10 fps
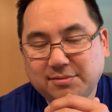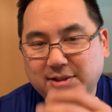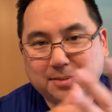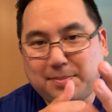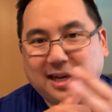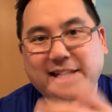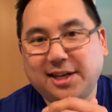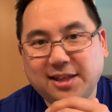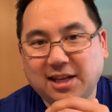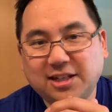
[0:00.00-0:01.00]
to buy
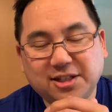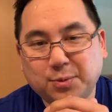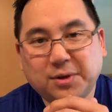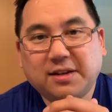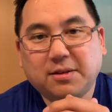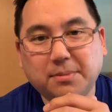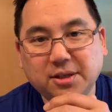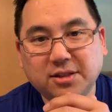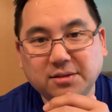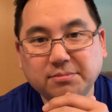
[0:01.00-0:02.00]
anything. I just wouldn't have the
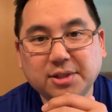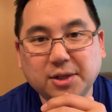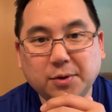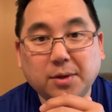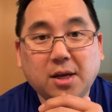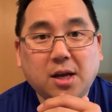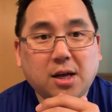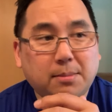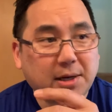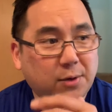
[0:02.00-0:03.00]
budget. So
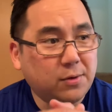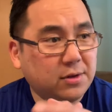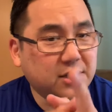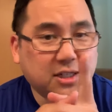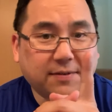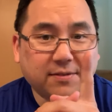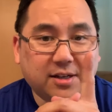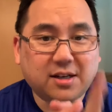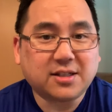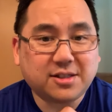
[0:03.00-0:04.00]
my goal is definitely
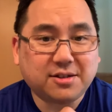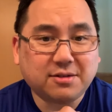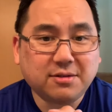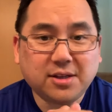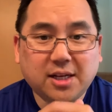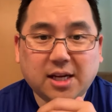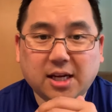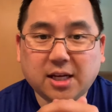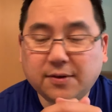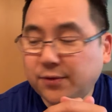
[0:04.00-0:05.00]
next year.
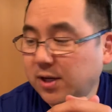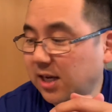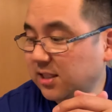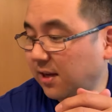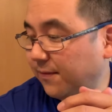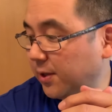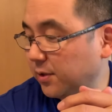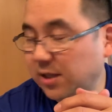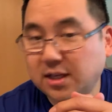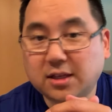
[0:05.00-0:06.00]
And if you guys like
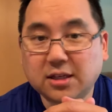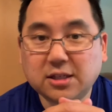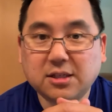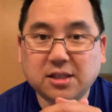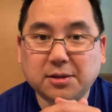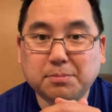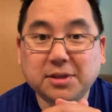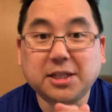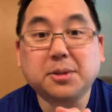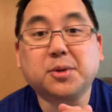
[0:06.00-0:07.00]
videos like this,
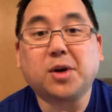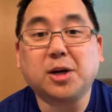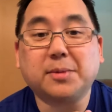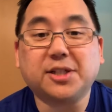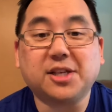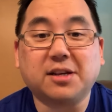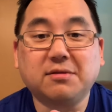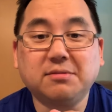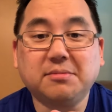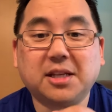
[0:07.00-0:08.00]
please subscribe to my
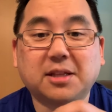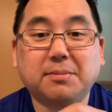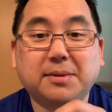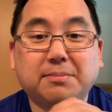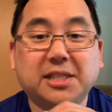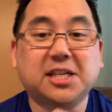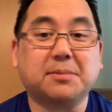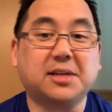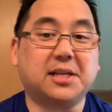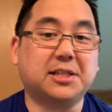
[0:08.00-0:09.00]
channel. In the
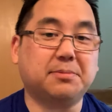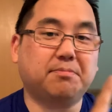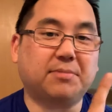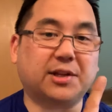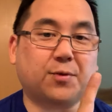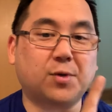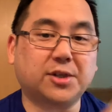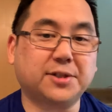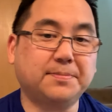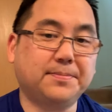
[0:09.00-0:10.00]
meantime, guys, thanks for
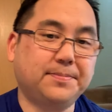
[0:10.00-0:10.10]
watching.